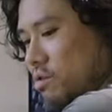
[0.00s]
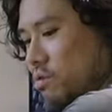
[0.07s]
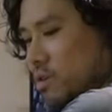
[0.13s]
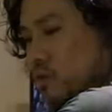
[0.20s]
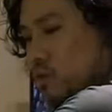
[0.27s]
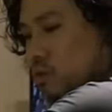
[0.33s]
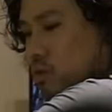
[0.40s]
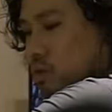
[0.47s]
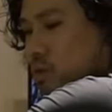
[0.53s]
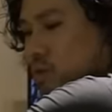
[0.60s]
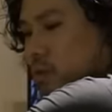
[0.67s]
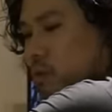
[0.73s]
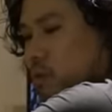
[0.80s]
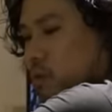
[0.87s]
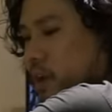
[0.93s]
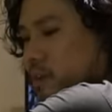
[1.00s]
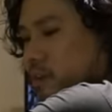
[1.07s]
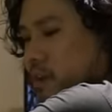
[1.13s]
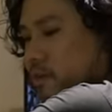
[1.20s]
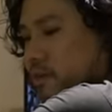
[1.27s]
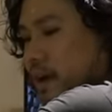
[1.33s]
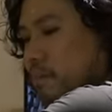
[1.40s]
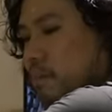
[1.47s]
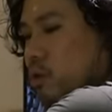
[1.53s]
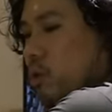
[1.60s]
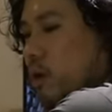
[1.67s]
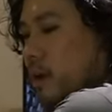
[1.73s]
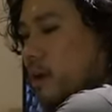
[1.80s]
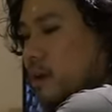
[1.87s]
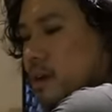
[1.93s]
you need to raise the
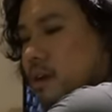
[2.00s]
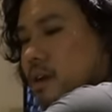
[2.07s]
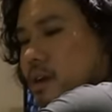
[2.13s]
flagpole like